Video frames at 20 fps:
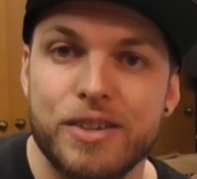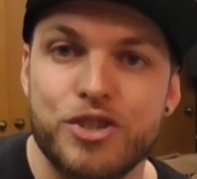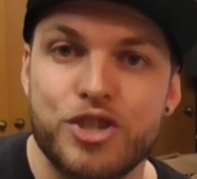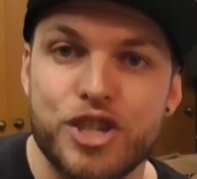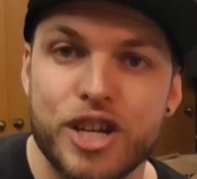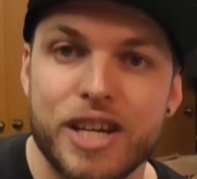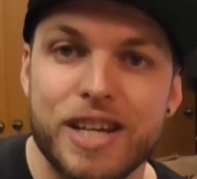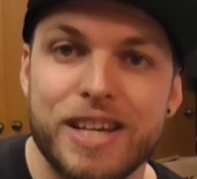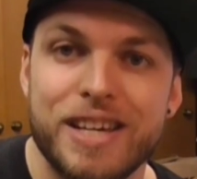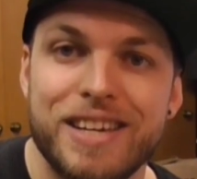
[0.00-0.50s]

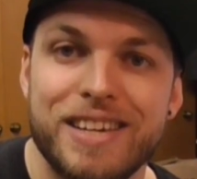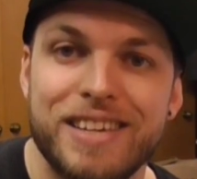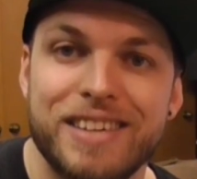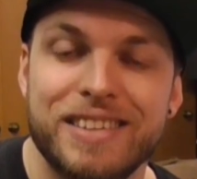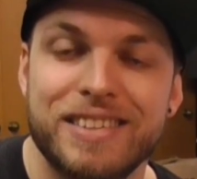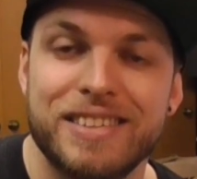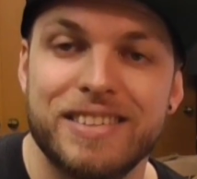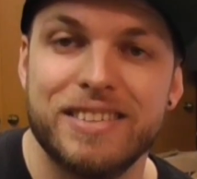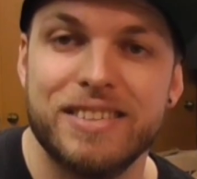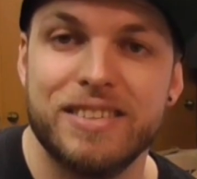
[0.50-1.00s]
G
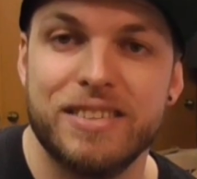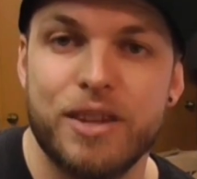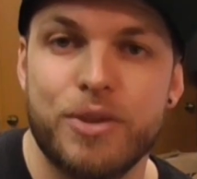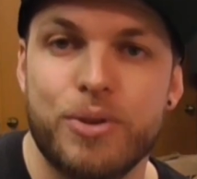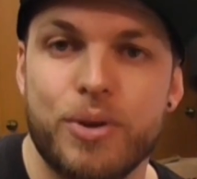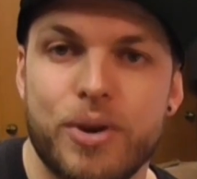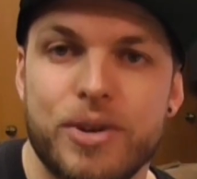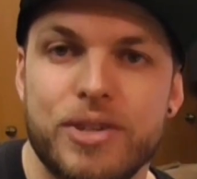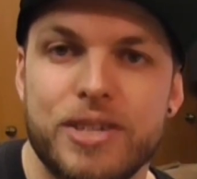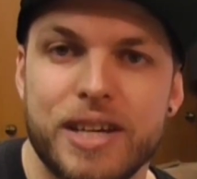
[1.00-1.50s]
the
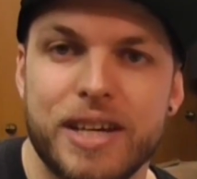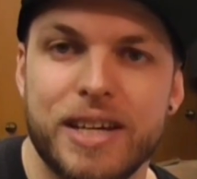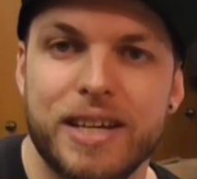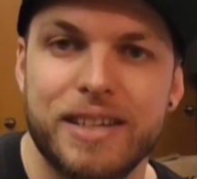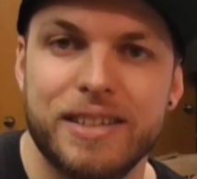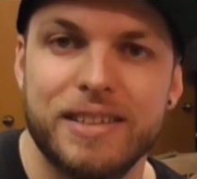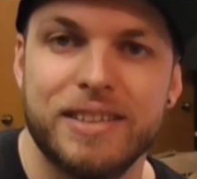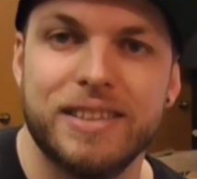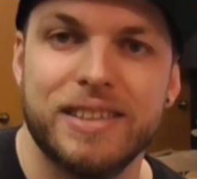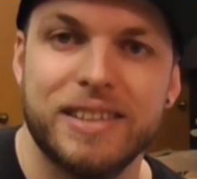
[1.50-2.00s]

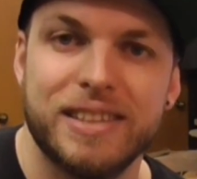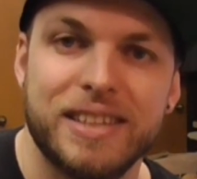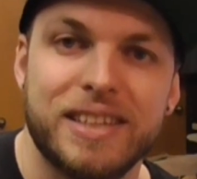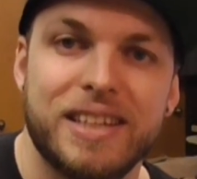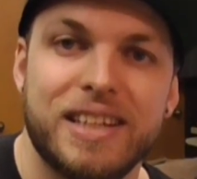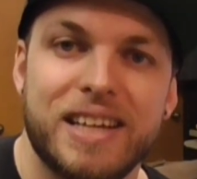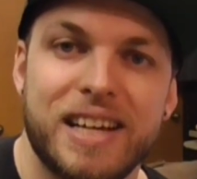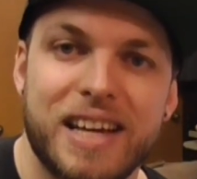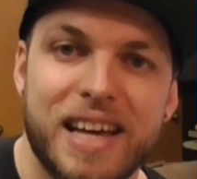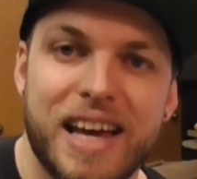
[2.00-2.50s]
13,
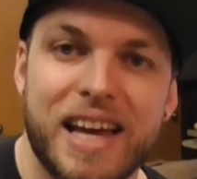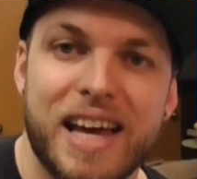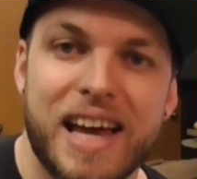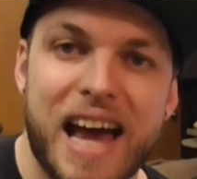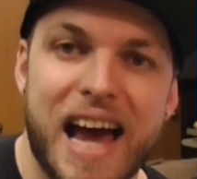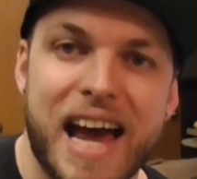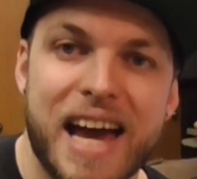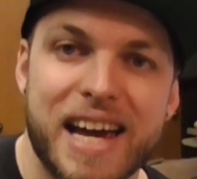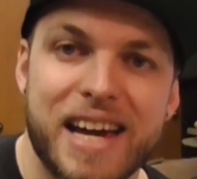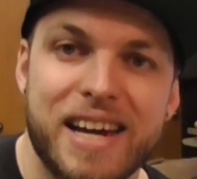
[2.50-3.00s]

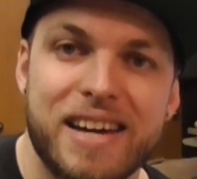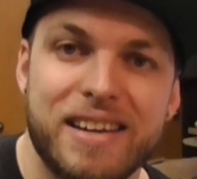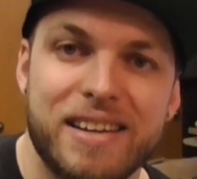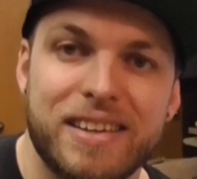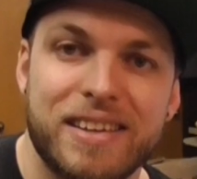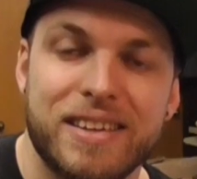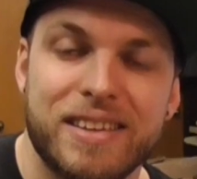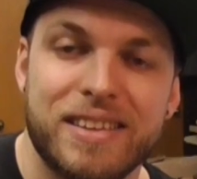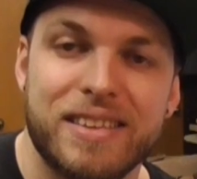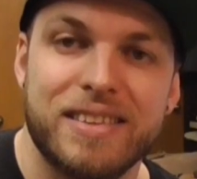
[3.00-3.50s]
A
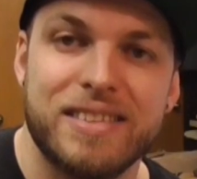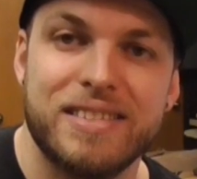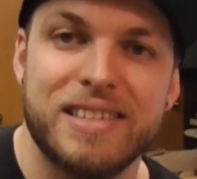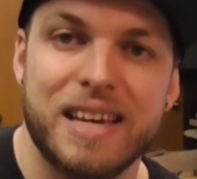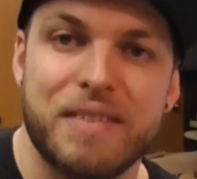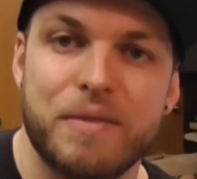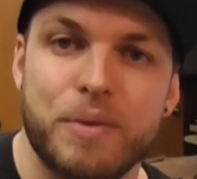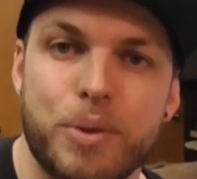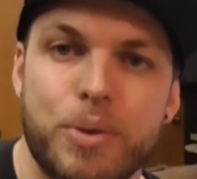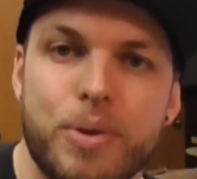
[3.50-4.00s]
the
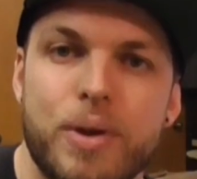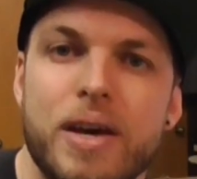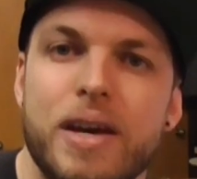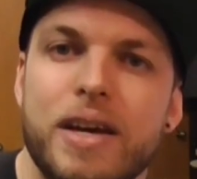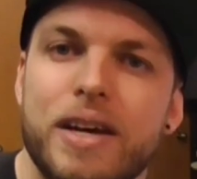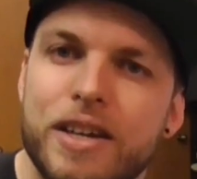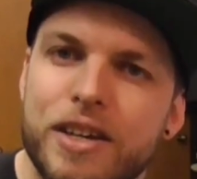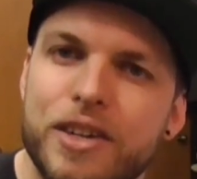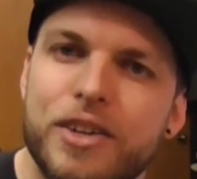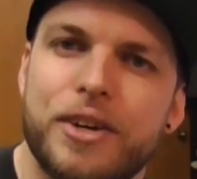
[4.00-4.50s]
7th.
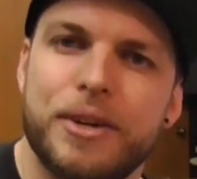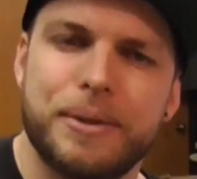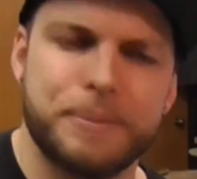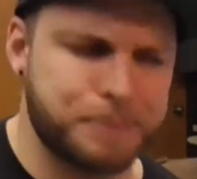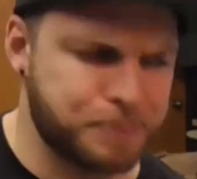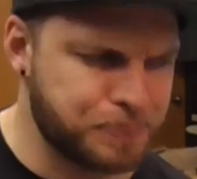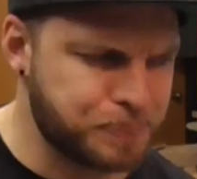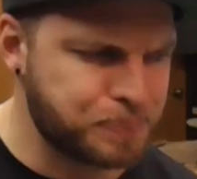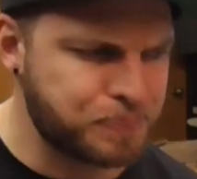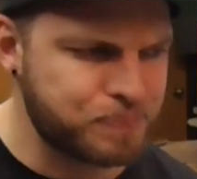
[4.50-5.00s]
You
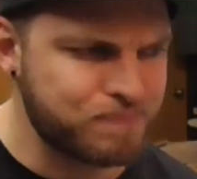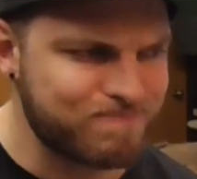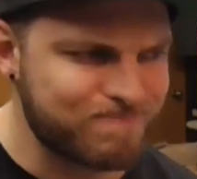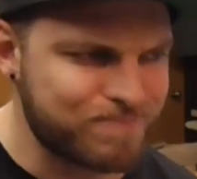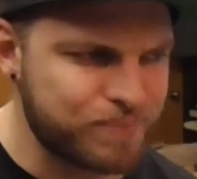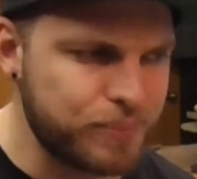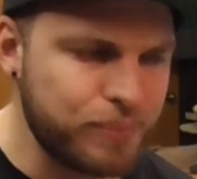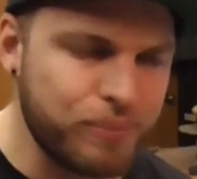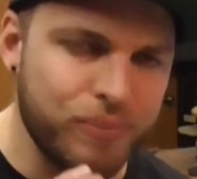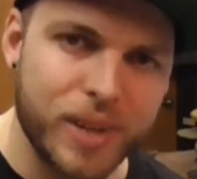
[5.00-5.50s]
know,
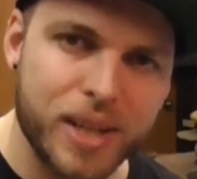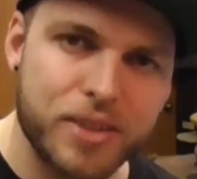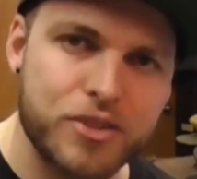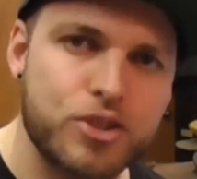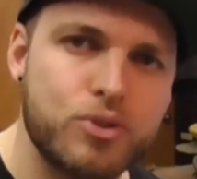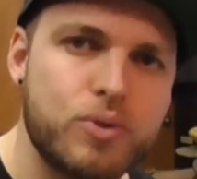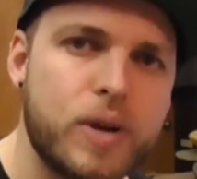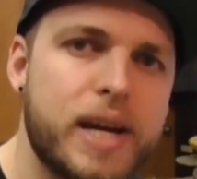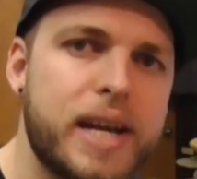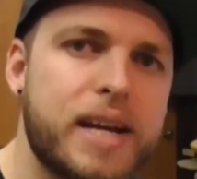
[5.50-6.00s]

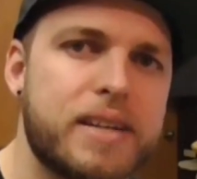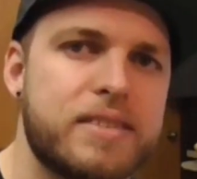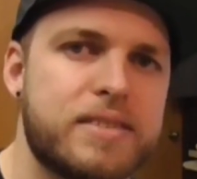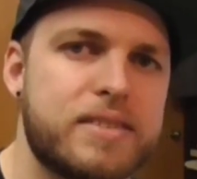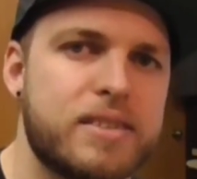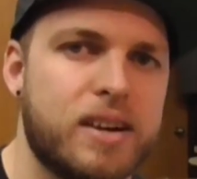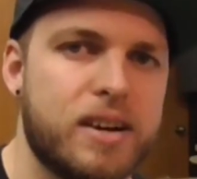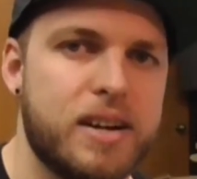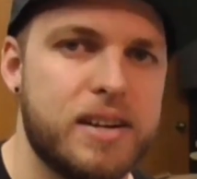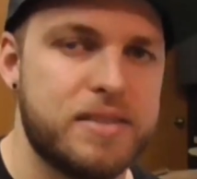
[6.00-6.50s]
it's a great
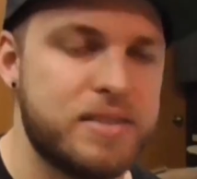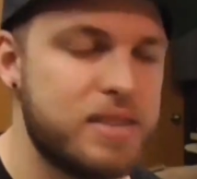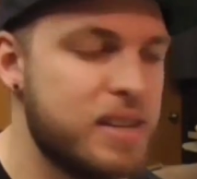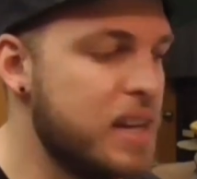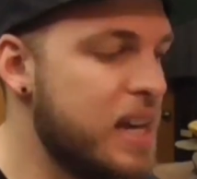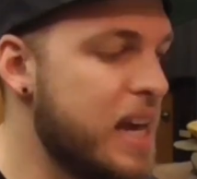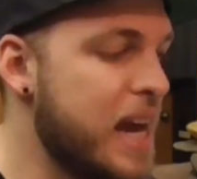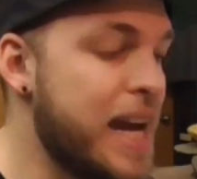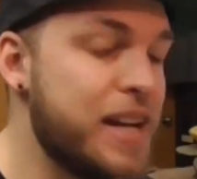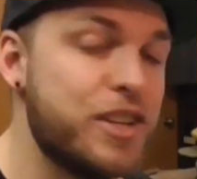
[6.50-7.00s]
exercise.
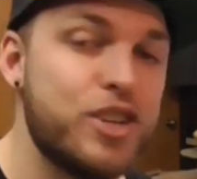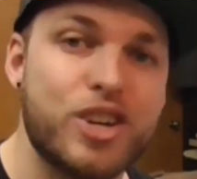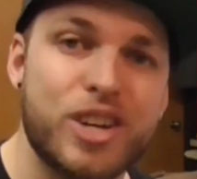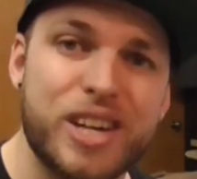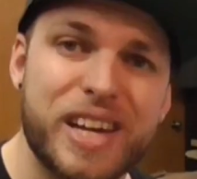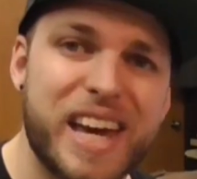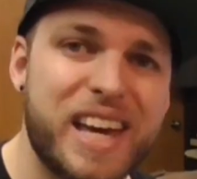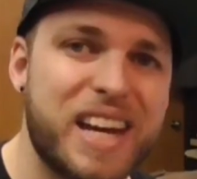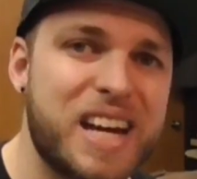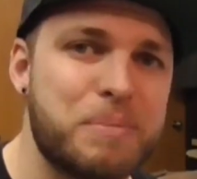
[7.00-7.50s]
And you
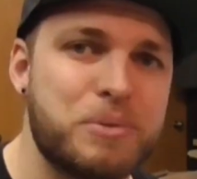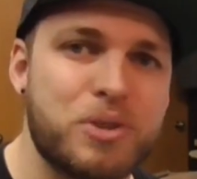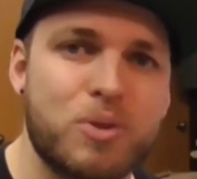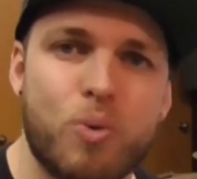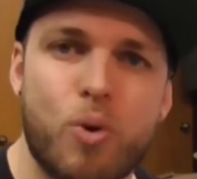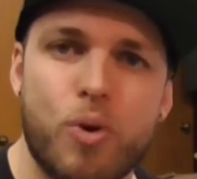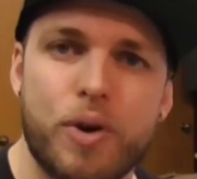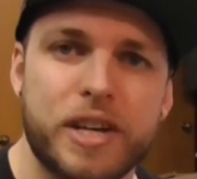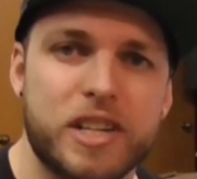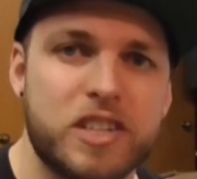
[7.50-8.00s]
can get up to
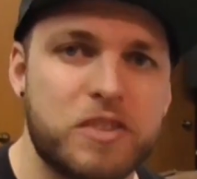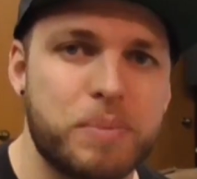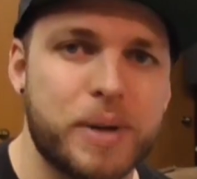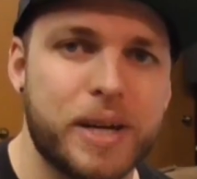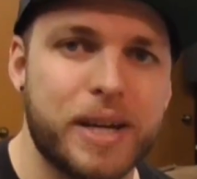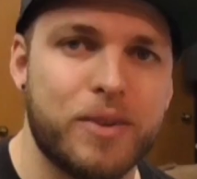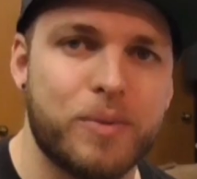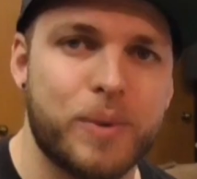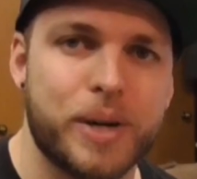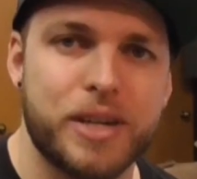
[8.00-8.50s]
walking
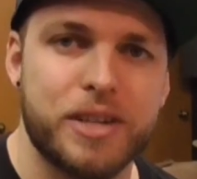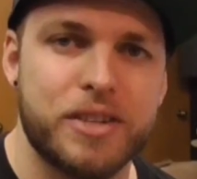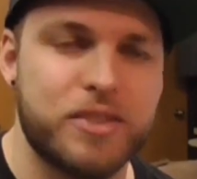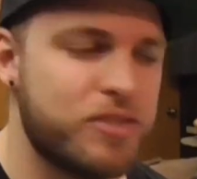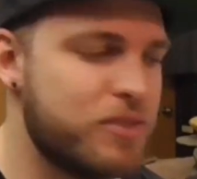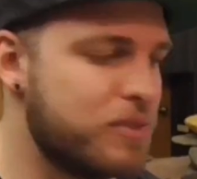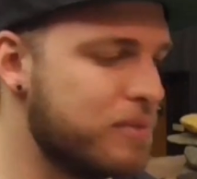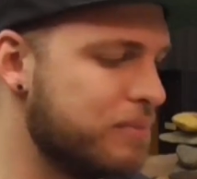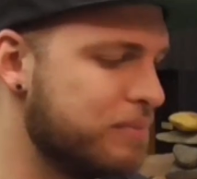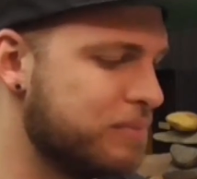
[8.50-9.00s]
speed where you
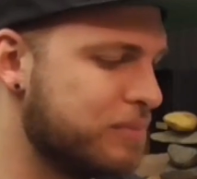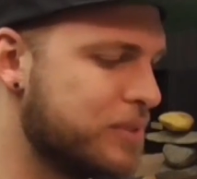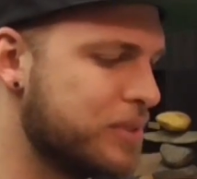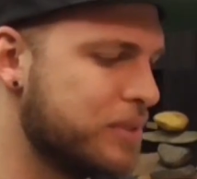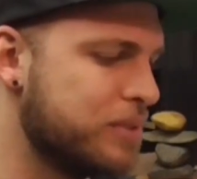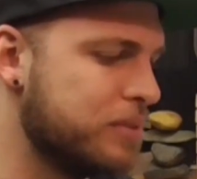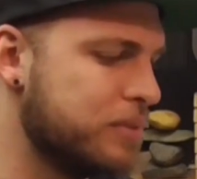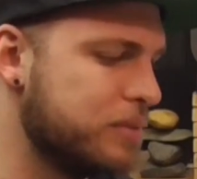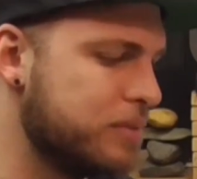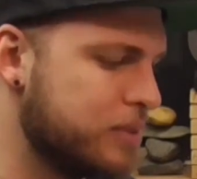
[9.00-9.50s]
just,
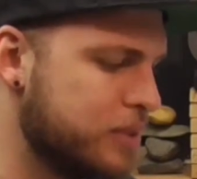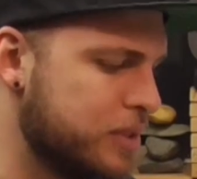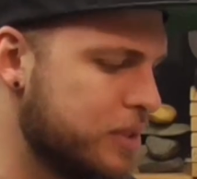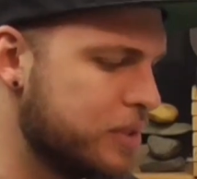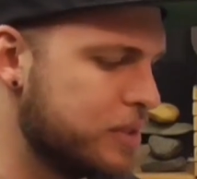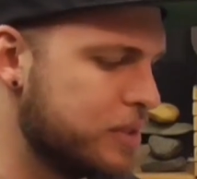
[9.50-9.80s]
and